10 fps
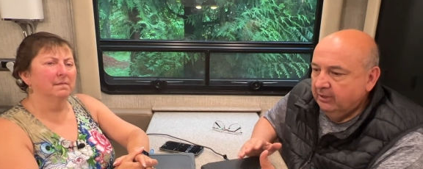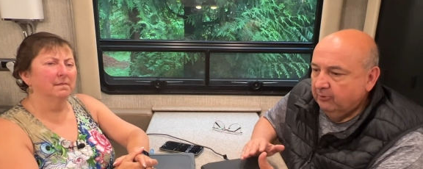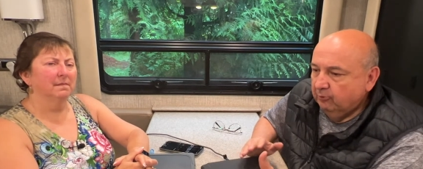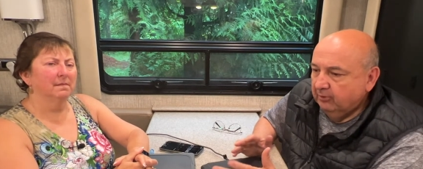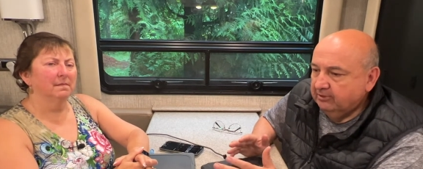
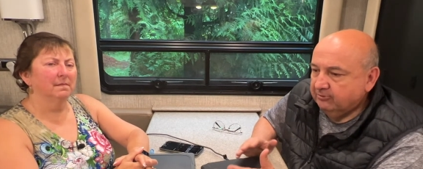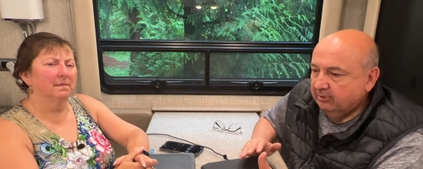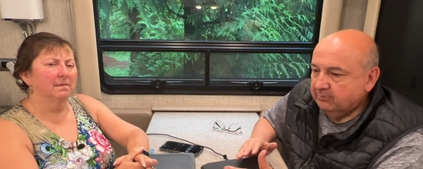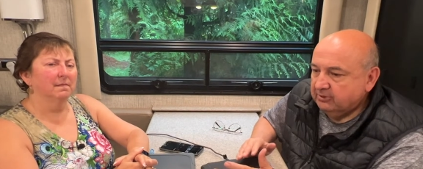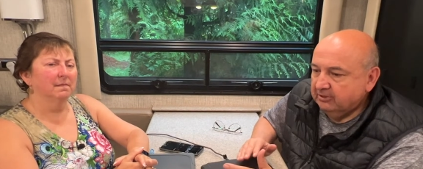Speaker 1: We read
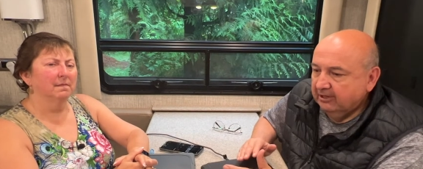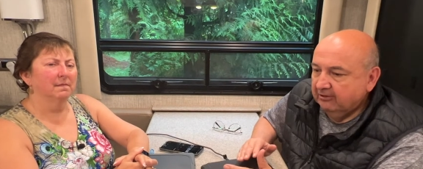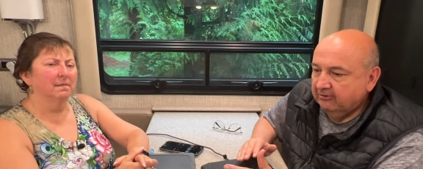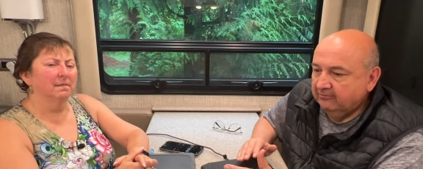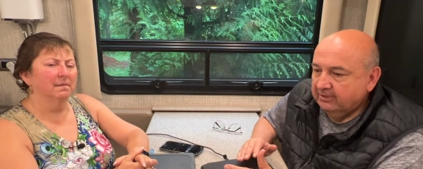scripture
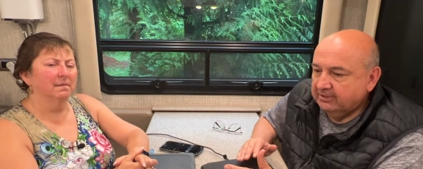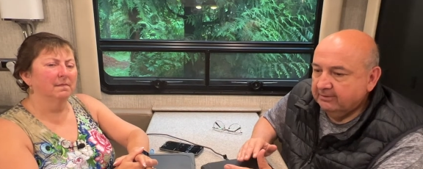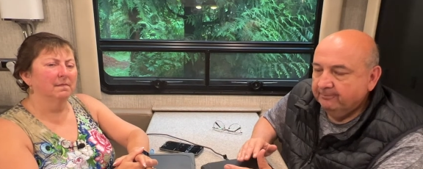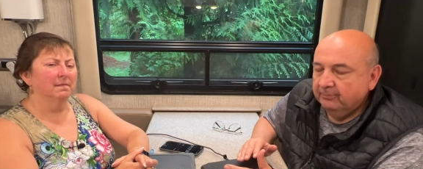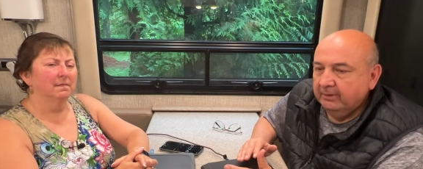together and visit.
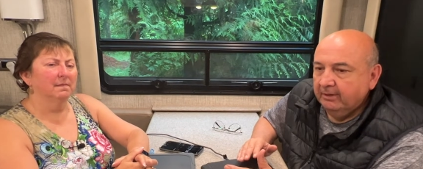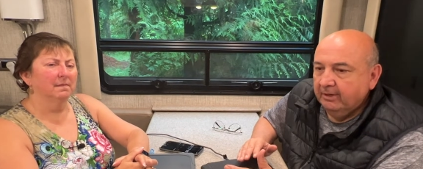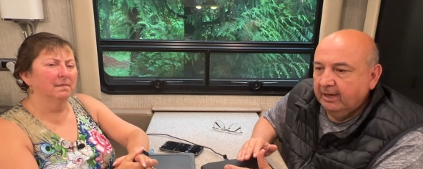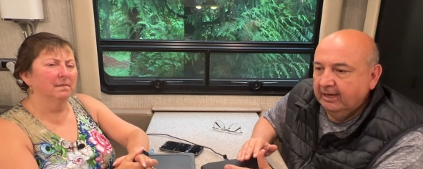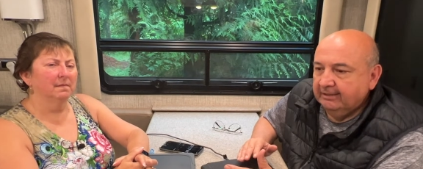
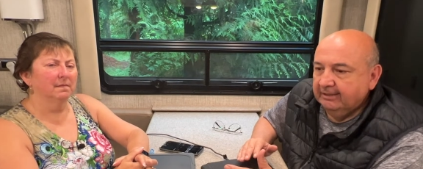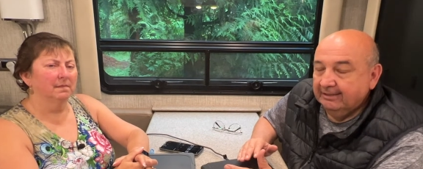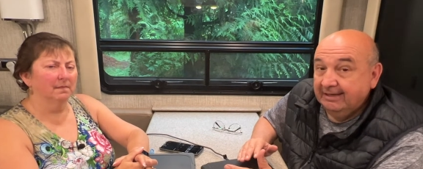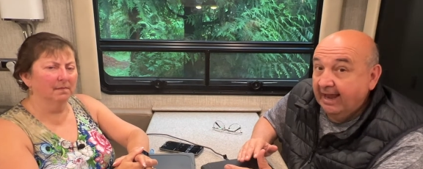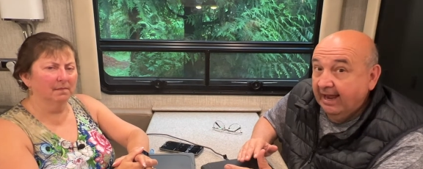And then the
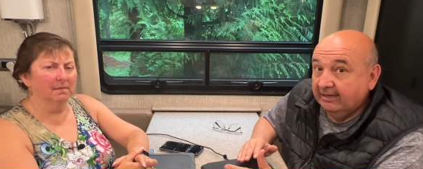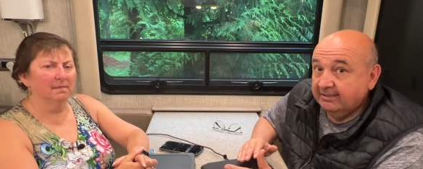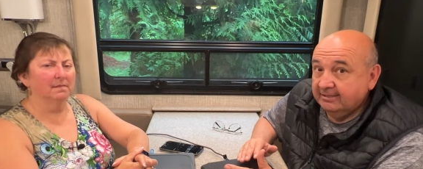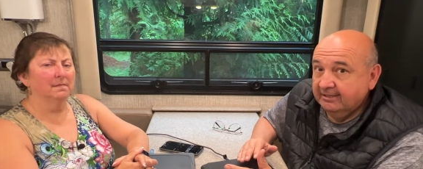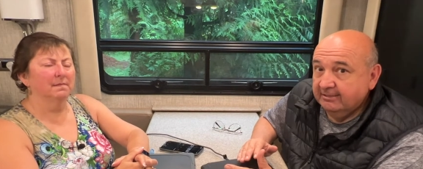
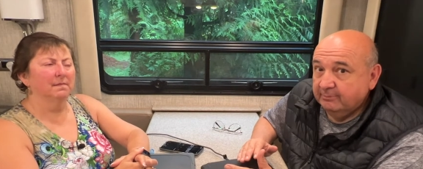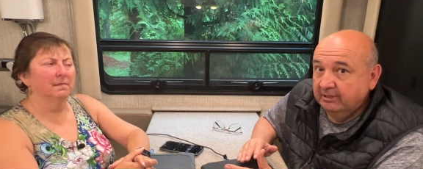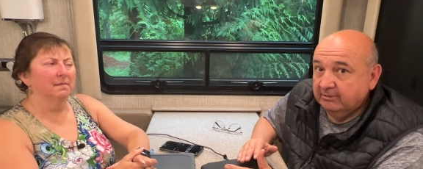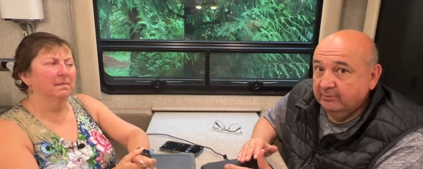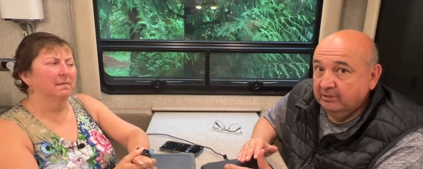dash is meant
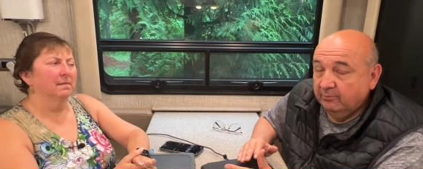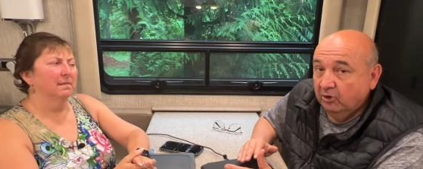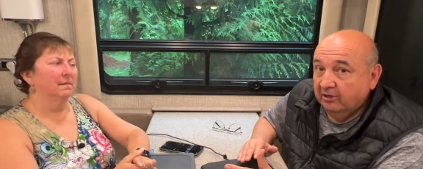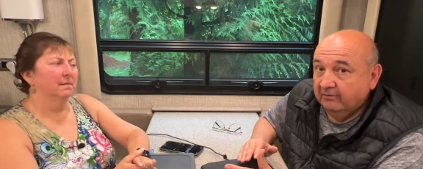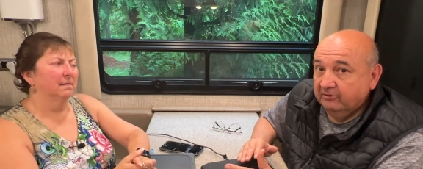to be the
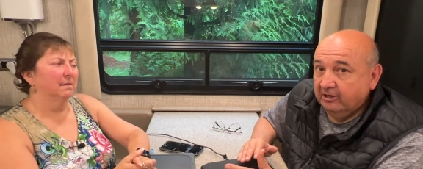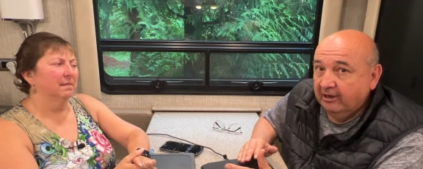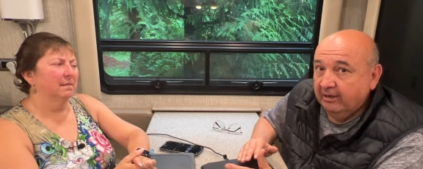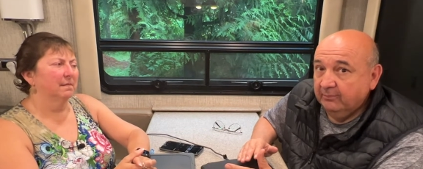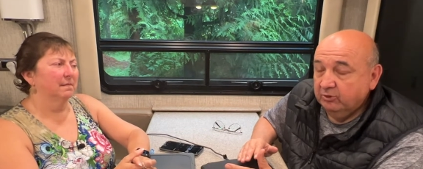mark of
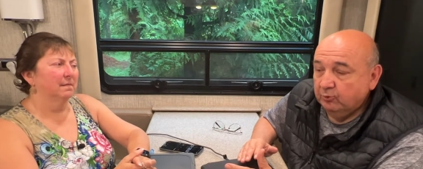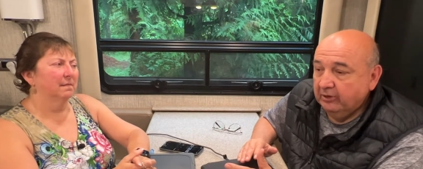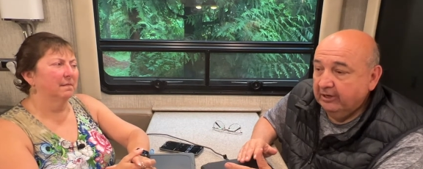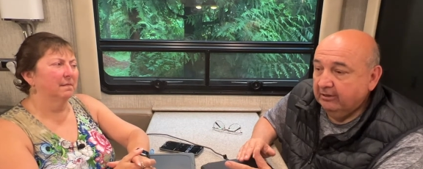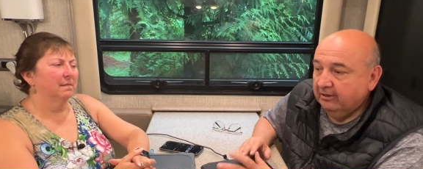time
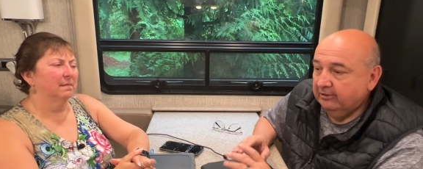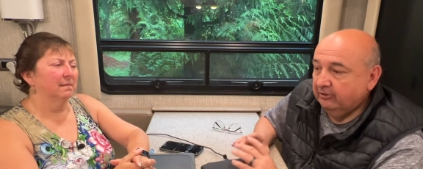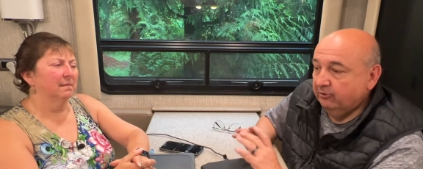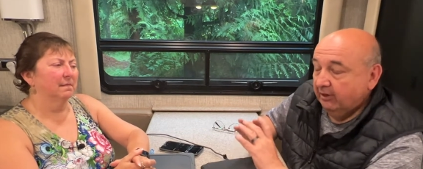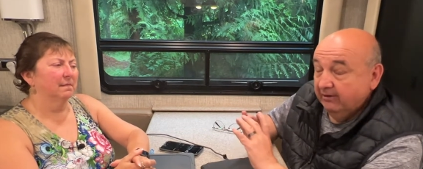between on your
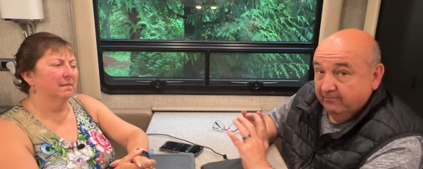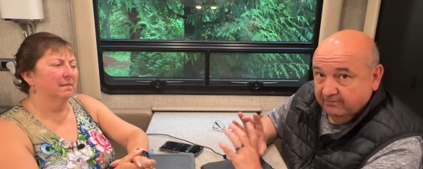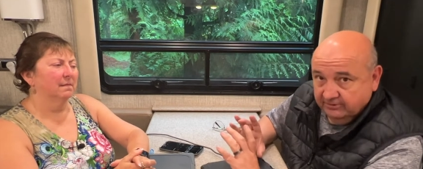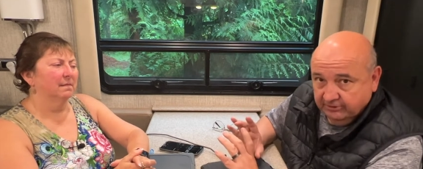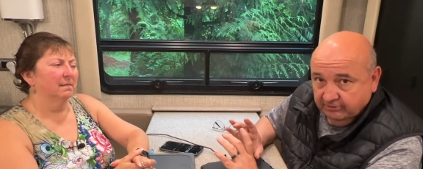
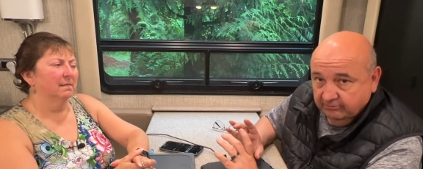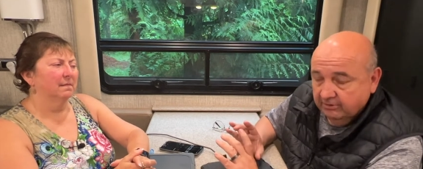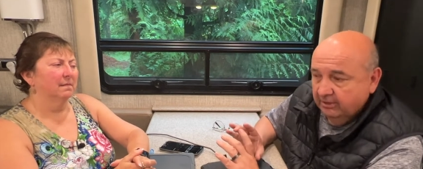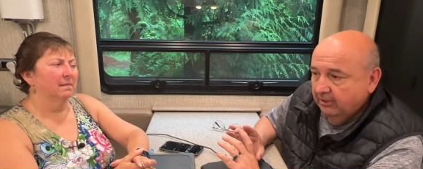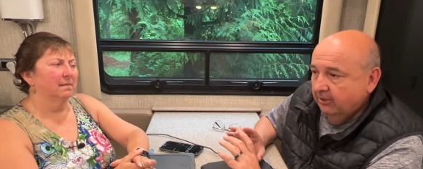gravestone,
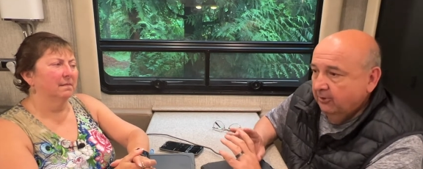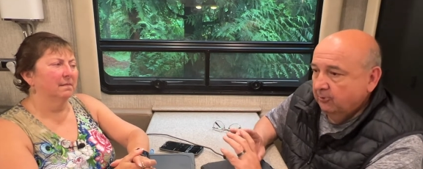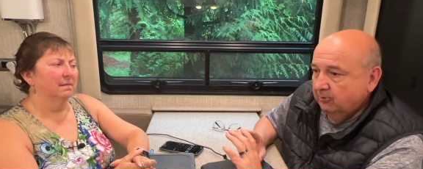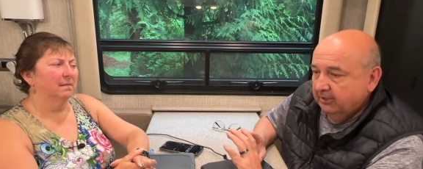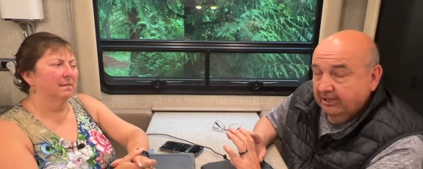
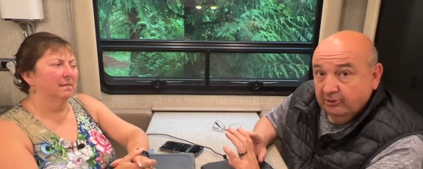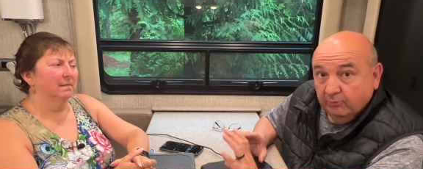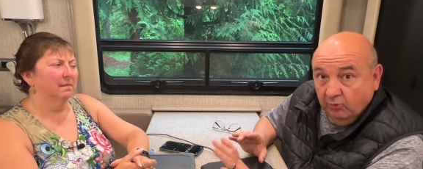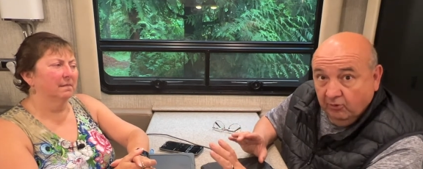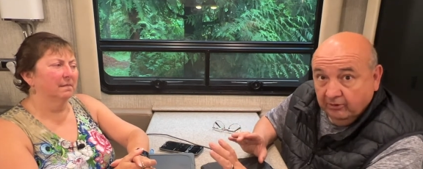the day you're
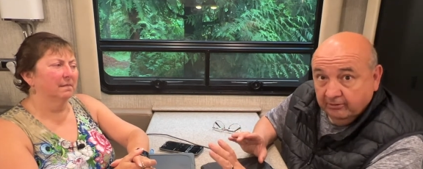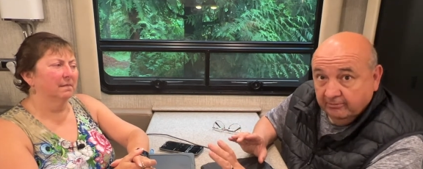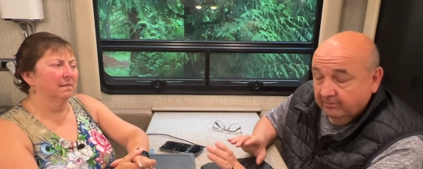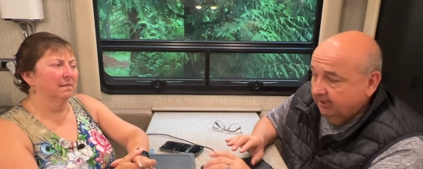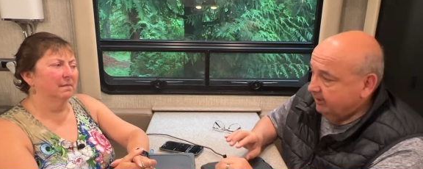born
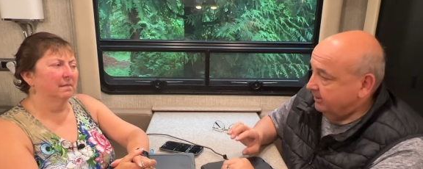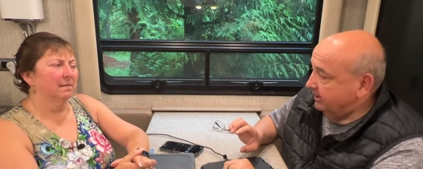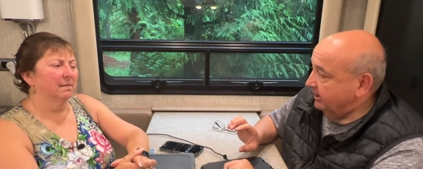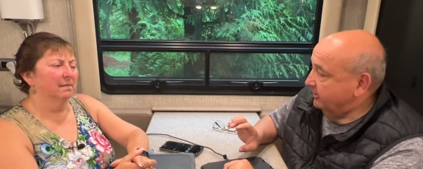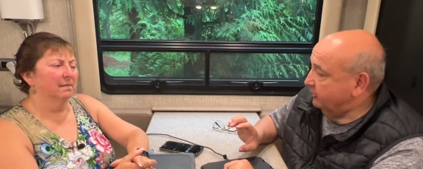and the
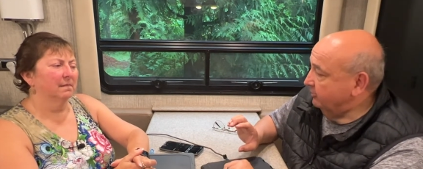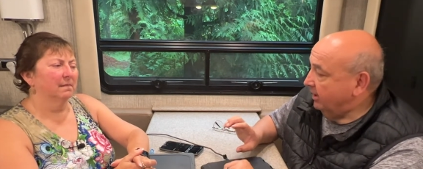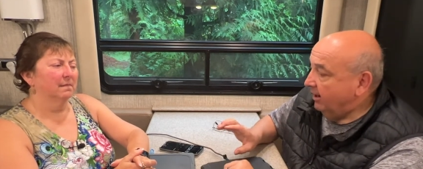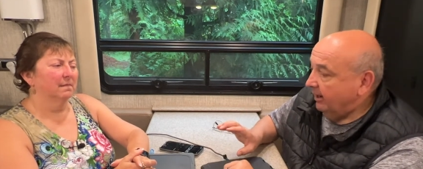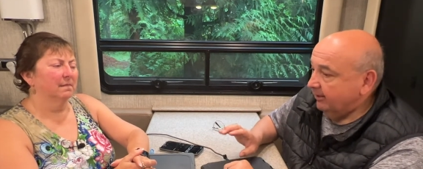day you
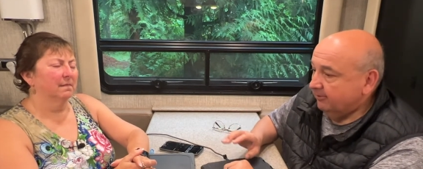die.